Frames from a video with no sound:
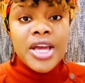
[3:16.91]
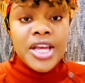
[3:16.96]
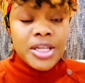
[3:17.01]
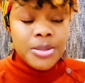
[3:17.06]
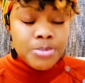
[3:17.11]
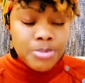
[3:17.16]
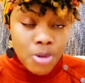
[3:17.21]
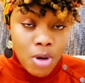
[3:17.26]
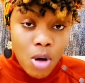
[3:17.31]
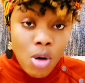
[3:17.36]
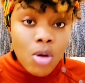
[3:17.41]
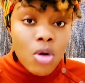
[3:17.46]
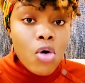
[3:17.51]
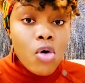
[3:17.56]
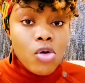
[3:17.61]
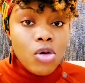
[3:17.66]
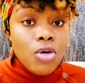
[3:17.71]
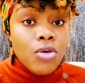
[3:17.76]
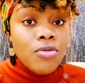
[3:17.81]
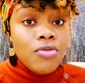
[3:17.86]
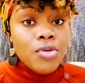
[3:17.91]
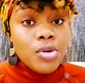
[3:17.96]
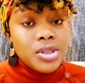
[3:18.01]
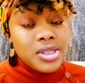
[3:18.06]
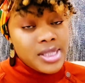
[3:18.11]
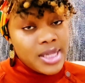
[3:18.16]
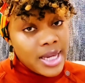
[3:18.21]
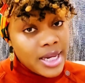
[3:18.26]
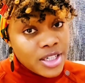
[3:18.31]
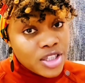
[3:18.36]
You can boil clove
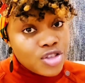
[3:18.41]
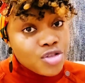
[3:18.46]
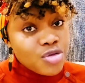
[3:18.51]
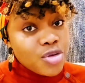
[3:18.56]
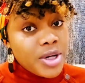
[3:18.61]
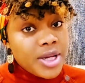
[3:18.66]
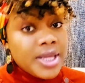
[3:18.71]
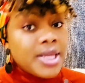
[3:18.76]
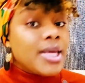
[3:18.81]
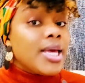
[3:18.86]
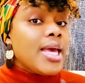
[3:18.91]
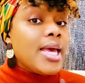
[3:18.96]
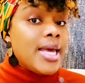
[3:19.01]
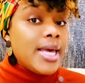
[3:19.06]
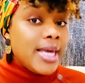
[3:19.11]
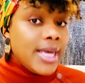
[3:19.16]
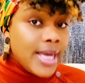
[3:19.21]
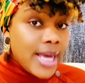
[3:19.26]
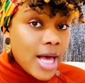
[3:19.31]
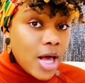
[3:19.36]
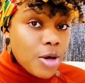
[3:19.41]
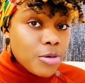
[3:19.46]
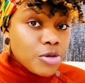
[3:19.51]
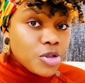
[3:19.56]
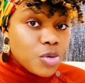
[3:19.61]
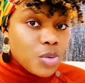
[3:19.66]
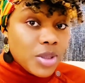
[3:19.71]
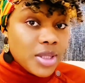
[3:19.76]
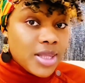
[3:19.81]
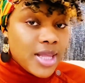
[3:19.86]
water and drink. It
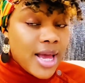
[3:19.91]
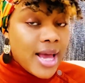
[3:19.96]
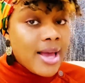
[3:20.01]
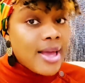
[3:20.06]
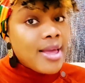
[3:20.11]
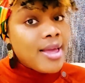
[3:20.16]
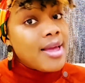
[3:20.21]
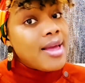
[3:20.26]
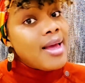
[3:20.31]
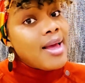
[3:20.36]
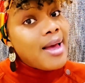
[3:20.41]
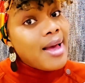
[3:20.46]
helps with that.